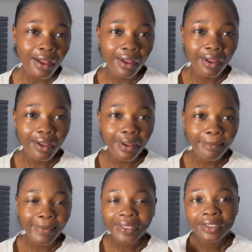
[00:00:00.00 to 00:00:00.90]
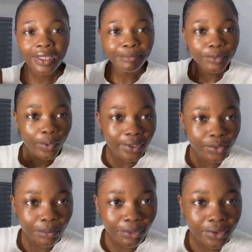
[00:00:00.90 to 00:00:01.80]
I think I'm talking
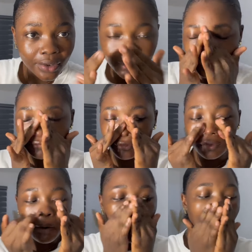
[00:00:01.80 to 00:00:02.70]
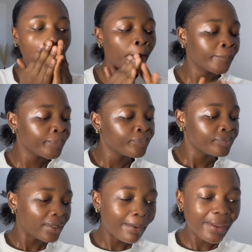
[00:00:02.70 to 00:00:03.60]
too much in this vlog.
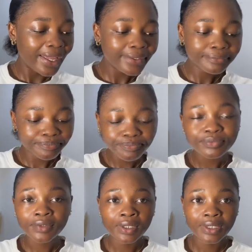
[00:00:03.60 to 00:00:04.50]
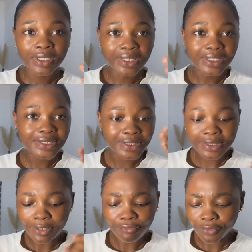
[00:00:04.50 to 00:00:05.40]
Am I? Let us sit
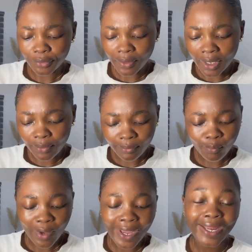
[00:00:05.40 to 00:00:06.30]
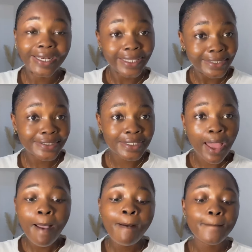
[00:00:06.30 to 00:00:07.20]
down for a while I eat
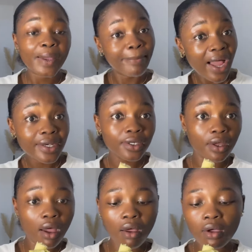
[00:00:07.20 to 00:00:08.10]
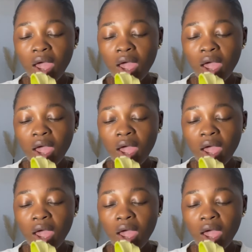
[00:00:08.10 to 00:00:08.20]
my banana.